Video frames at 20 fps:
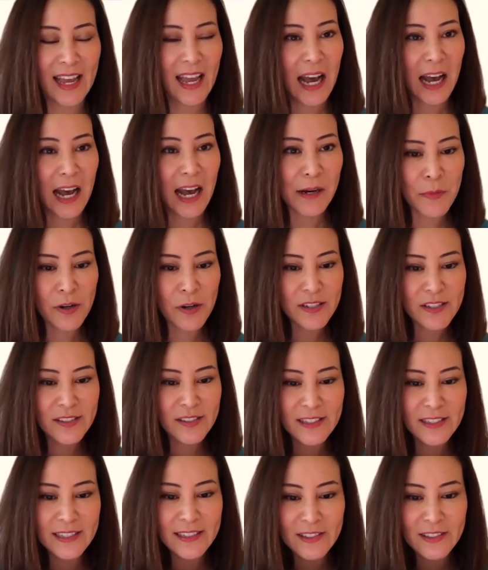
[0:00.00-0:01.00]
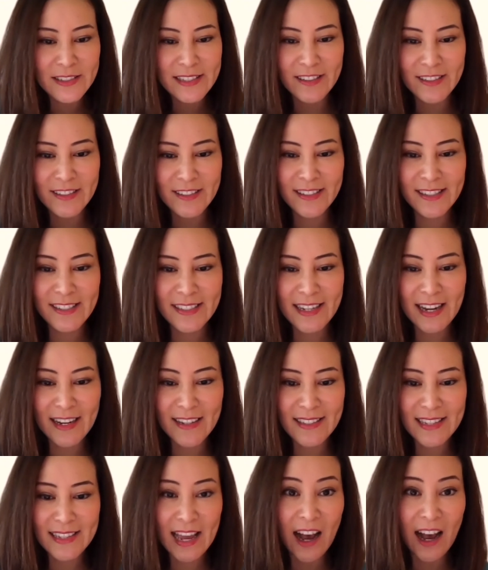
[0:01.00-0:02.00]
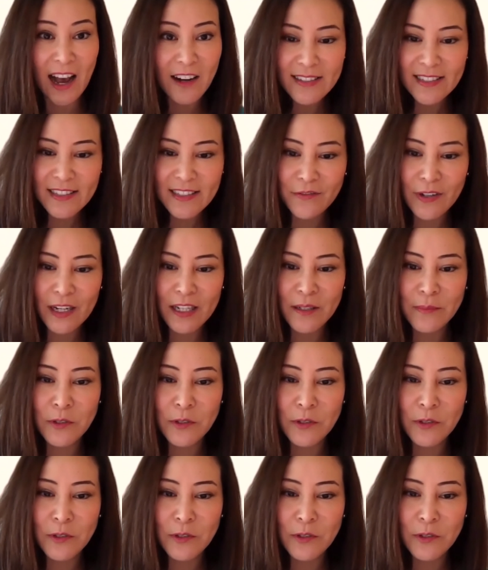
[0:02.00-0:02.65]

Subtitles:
Marcelino is here to discuss how to develop